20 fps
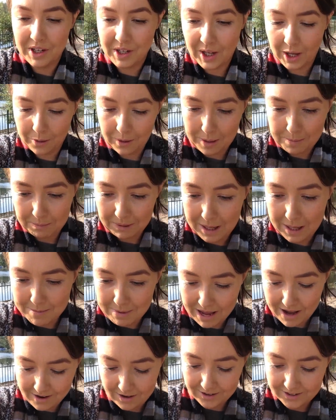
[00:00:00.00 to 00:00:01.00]
gonna go and meet
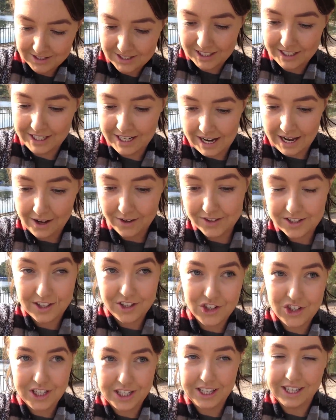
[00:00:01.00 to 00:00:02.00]
my auntie now so
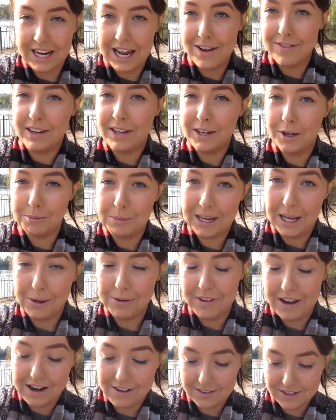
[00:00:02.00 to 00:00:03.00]
that she could have a little play
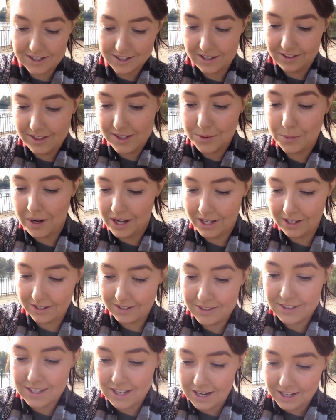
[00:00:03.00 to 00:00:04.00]
with Harrison in the
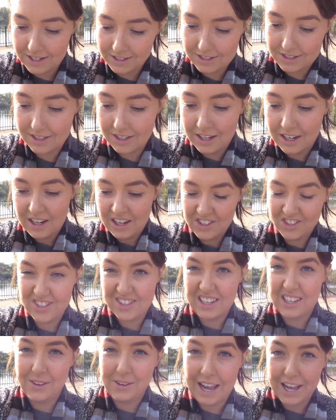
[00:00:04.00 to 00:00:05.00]
swings and
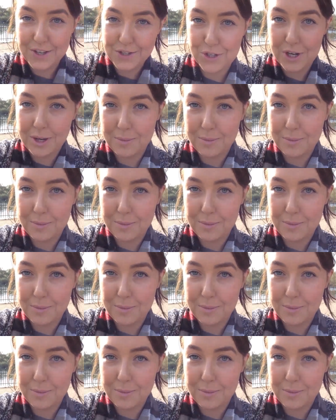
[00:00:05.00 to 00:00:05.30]
just a little catch